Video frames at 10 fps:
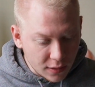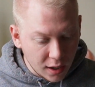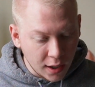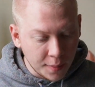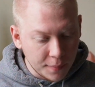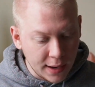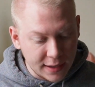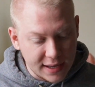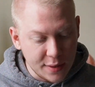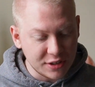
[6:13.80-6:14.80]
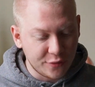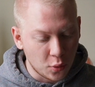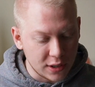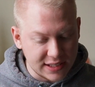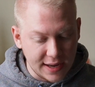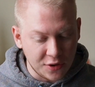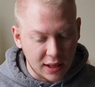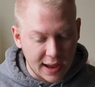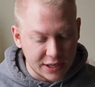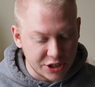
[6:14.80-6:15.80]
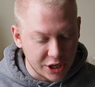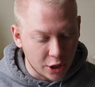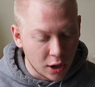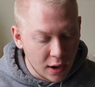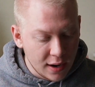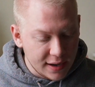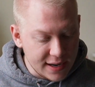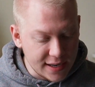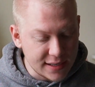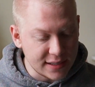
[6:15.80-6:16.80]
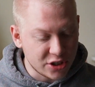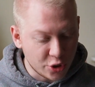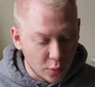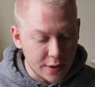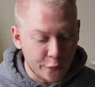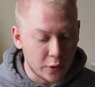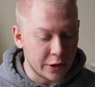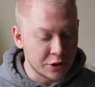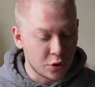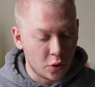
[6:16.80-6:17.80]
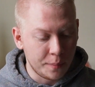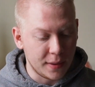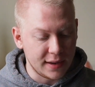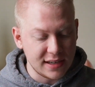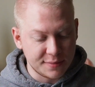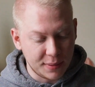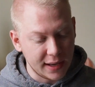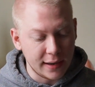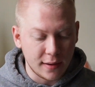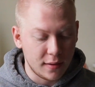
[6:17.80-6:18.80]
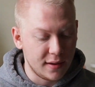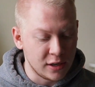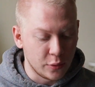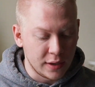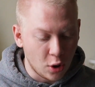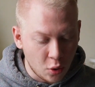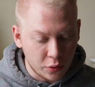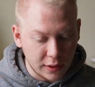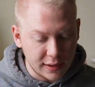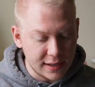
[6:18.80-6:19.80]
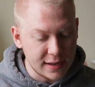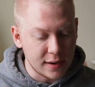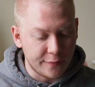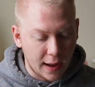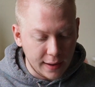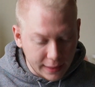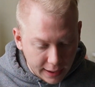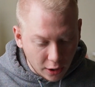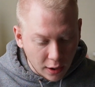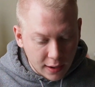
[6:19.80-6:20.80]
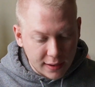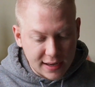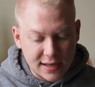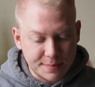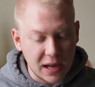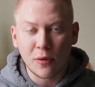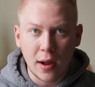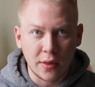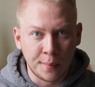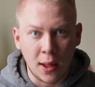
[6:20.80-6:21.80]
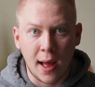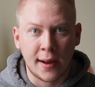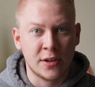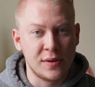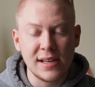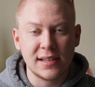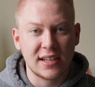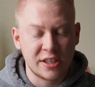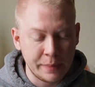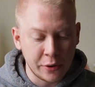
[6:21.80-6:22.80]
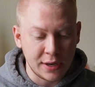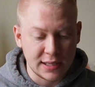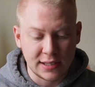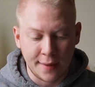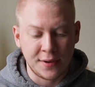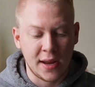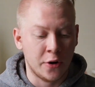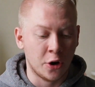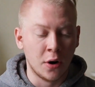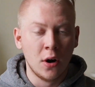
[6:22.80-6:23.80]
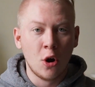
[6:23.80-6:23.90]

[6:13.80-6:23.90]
And he was 4-7 last year. He is 24 years old, but he has played, in Oakland. He did fine there. He's been around the block, so he's an experienced left-hander.